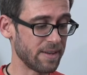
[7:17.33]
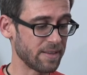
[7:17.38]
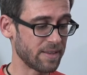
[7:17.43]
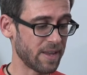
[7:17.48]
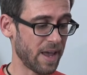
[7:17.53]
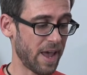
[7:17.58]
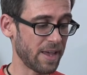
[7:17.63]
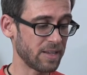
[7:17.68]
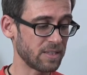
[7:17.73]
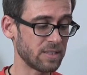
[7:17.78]

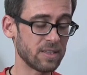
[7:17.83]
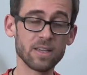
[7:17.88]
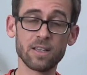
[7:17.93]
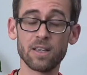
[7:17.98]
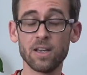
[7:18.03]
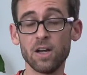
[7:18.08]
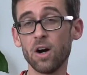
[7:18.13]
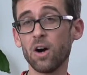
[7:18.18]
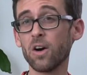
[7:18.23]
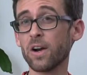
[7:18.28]
test it
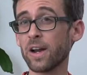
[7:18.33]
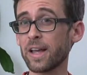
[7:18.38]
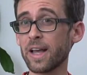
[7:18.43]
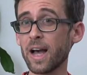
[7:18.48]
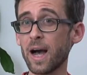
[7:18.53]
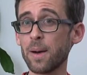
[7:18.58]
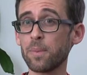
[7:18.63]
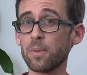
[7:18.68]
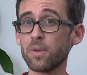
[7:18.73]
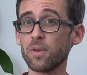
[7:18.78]
on a
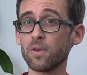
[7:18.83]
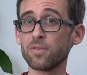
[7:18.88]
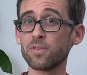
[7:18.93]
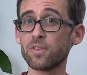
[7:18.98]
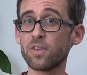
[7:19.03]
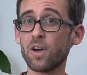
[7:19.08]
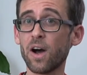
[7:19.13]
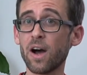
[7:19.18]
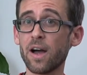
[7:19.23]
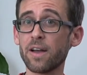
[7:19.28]
couple of
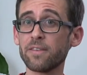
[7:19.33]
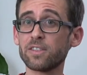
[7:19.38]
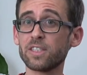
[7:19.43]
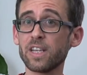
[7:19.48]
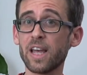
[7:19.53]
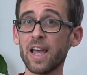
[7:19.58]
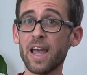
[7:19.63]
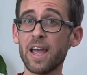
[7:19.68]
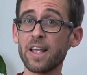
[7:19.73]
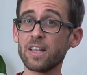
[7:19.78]

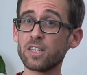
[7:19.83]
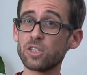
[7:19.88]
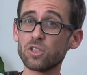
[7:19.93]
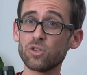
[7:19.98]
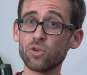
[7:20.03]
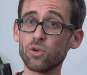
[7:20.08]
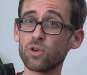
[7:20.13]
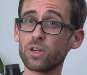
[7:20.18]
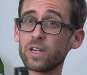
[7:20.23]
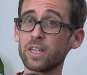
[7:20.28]
dives and
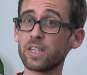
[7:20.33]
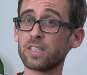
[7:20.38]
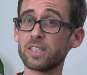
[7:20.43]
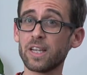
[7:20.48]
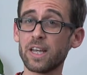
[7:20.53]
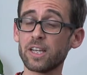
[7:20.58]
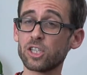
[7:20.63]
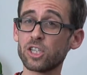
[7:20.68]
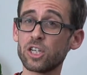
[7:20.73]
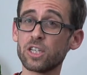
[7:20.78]
snorkeling
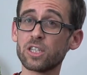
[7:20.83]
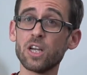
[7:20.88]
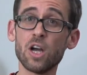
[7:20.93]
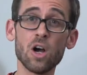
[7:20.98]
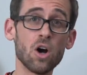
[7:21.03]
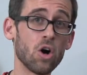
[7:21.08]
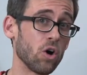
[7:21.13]
sessions